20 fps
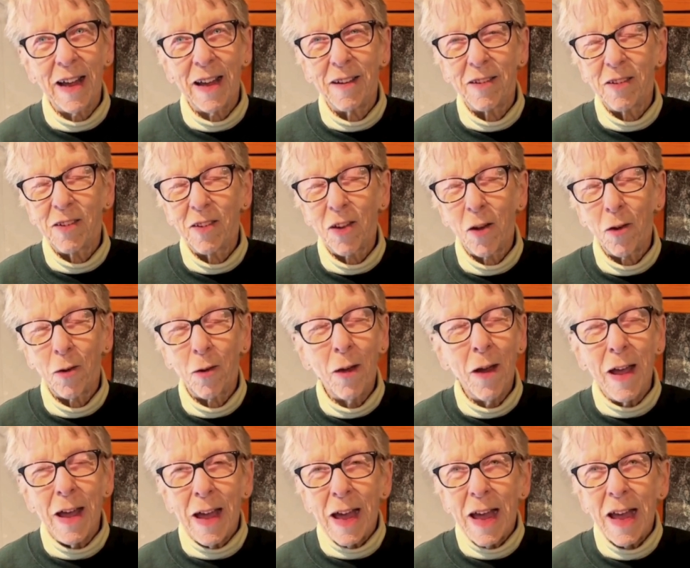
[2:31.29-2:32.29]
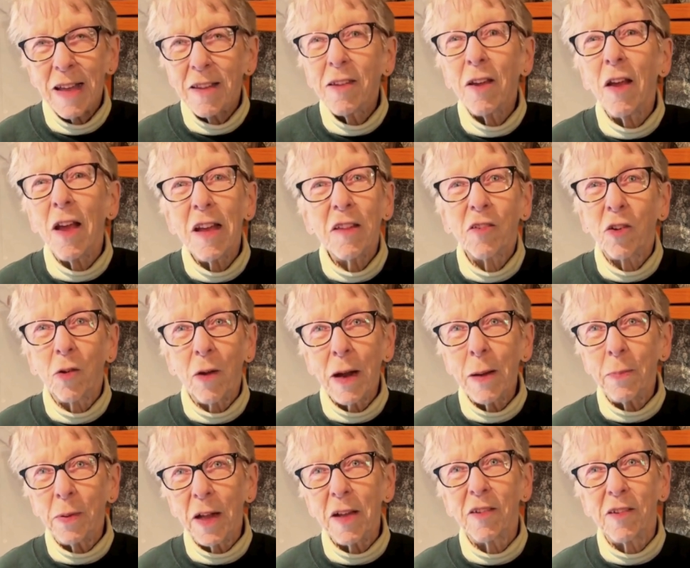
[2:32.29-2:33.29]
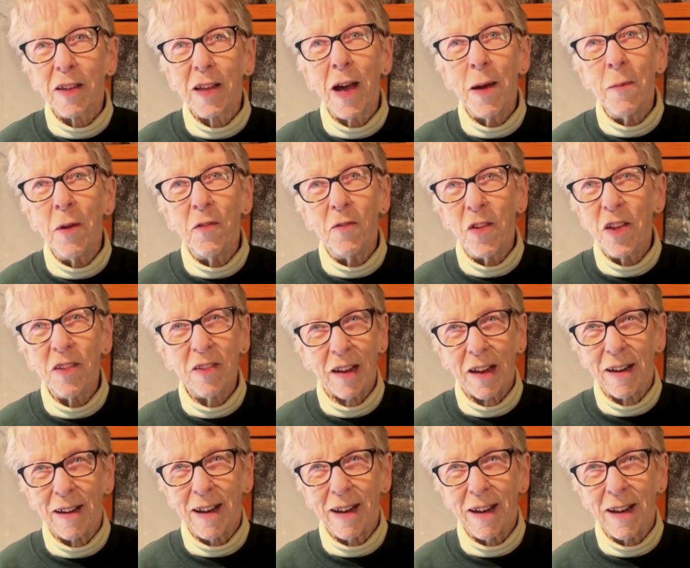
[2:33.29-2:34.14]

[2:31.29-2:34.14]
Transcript: And so it's a great place to come and visit.